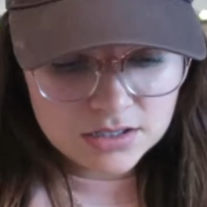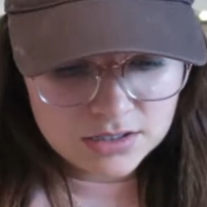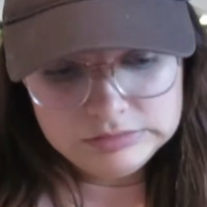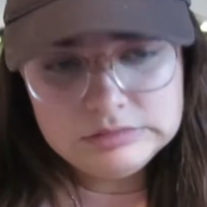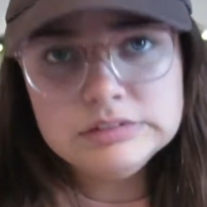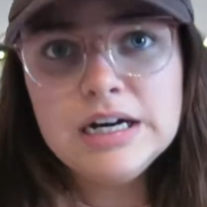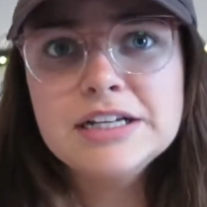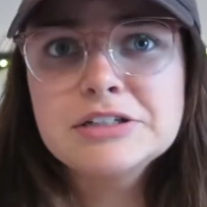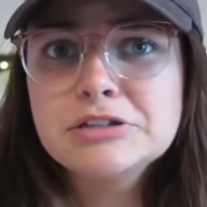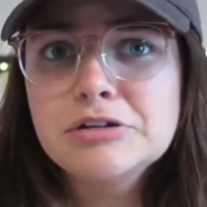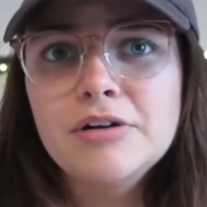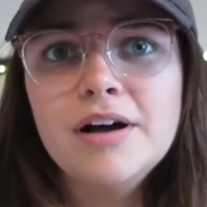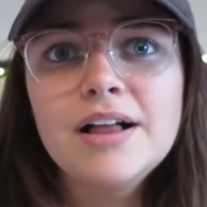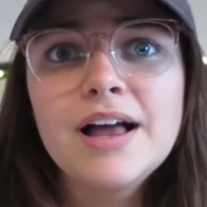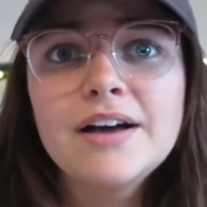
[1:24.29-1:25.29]
Ooh, I don't
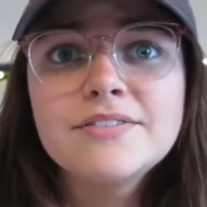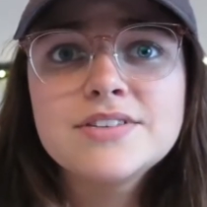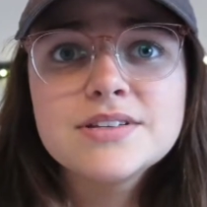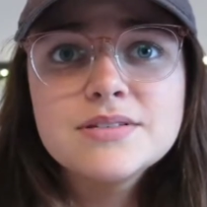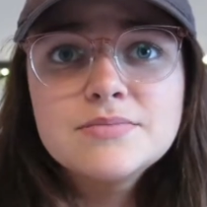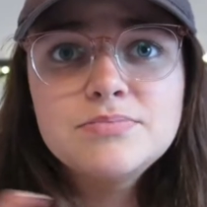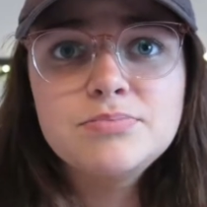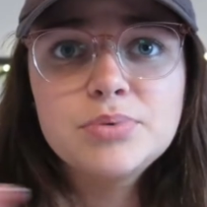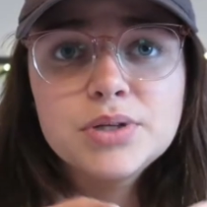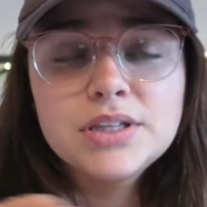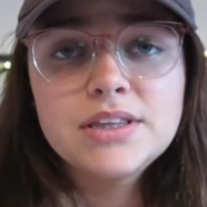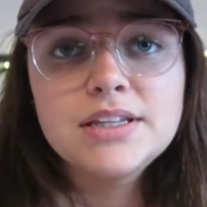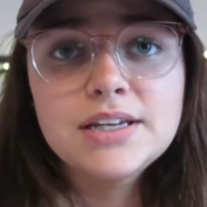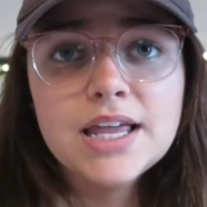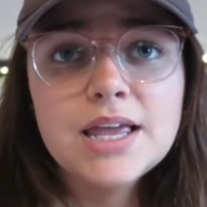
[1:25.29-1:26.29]
know, I'll have to
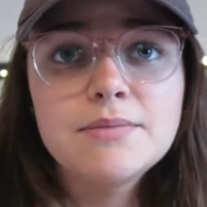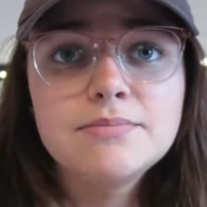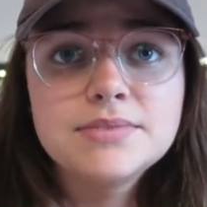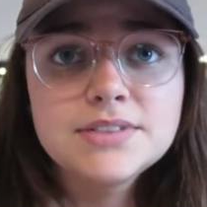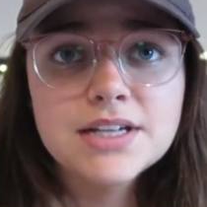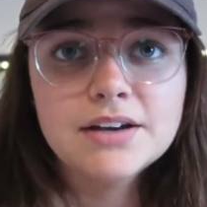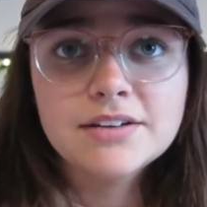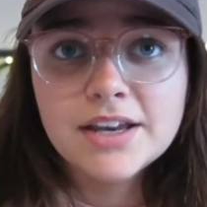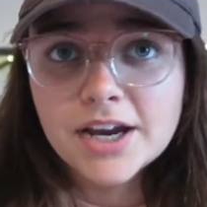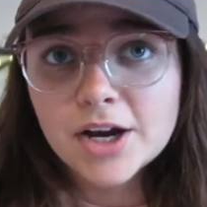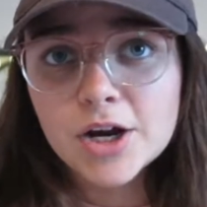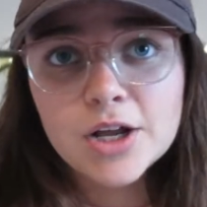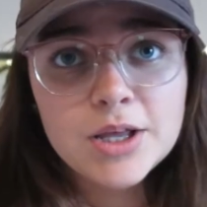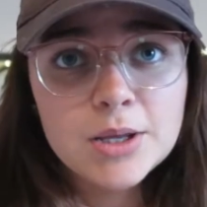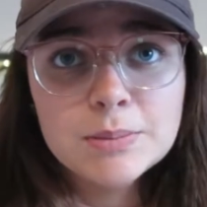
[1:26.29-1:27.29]
put the name down here,